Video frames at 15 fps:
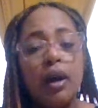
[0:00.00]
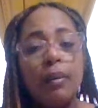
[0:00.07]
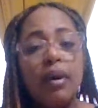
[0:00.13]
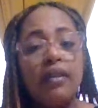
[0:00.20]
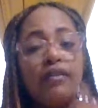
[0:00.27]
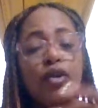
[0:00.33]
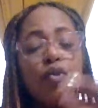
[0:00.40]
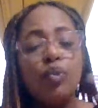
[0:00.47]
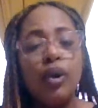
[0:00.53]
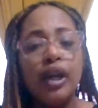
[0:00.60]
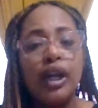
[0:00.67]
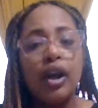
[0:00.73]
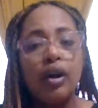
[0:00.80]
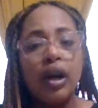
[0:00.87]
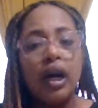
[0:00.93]
but if you
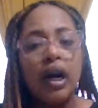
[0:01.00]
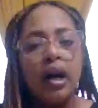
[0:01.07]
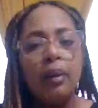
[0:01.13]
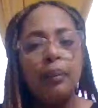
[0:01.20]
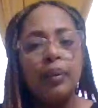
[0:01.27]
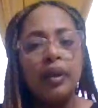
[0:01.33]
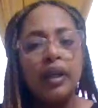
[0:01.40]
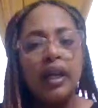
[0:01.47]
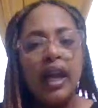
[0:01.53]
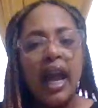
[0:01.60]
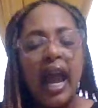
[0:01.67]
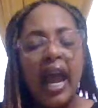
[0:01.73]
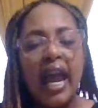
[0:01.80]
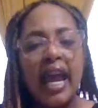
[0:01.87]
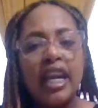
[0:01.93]
bring her up
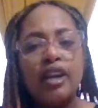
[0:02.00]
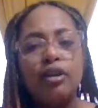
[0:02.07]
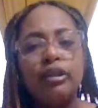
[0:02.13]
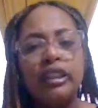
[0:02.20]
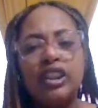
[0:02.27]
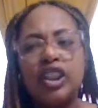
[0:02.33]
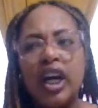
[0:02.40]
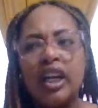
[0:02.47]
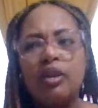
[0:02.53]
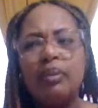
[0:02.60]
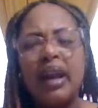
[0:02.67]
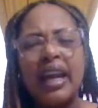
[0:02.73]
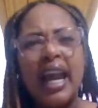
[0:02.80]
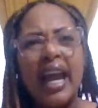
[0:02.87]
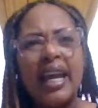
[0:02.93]
and you try you be
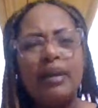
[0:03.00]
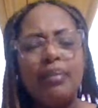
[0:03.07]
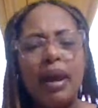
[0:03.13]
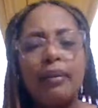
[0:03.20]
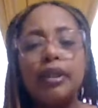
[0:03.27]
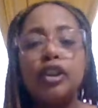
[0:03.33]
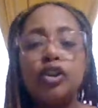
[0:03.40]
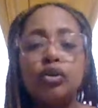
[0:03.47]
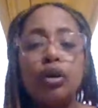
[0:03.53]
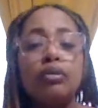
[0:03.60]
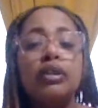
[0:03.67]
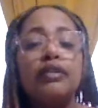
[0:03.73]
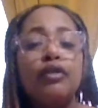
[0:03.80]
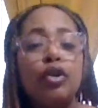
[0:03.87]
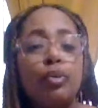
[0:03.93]
like, hey babe, because you know
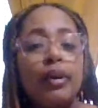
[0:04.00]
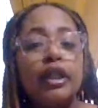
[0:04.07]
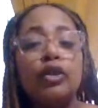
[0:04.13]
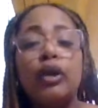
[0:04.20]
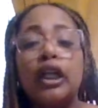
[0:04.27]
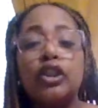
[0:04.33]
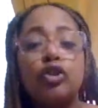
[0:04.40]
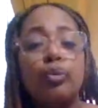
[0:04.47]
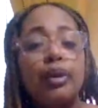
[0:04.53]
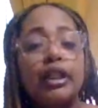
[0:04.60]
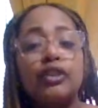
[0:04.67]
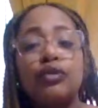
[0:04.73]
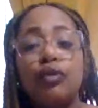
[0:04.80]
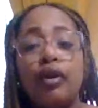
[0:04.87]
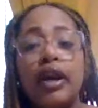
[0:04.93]
if you you got your
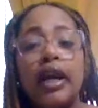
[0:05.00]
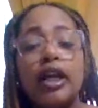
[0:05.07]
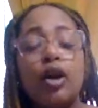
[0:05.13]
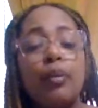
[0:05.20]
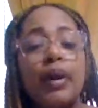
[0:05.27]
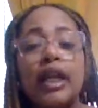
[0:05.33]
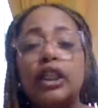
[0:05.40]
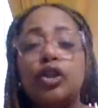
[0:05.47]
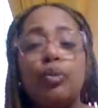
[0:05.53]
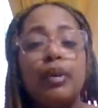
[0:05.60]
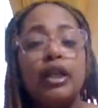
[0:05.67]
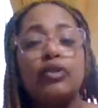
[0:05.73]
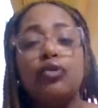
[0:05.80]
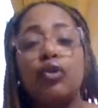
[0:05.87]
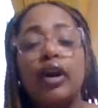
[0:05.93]
best friend, your man is your
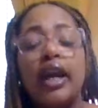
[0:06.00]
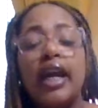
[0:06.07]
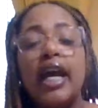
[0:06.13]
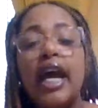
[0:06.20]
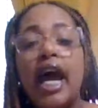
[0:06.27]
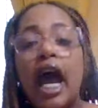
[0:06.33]
best friend,